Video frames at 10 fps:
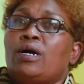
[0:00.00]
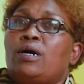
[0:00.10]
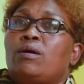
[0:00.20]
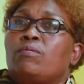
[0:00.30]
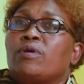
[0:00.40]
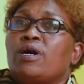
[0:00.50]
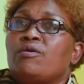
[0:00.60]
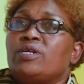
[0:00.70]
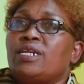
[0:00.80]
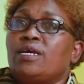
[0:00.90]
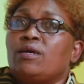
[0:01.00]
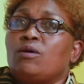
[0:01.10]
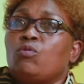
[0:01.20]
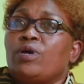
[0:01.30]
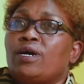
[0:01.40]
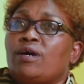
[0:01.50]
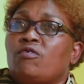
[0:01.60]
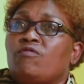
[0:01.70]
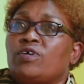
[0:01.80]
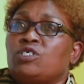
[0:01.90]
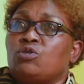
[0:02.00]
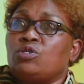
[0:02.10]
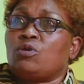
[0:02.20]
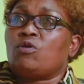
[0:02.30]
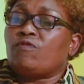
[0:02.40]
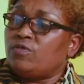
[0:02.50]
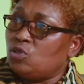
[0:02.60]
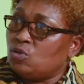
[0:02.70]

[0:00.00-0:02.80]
Currently, we have a total of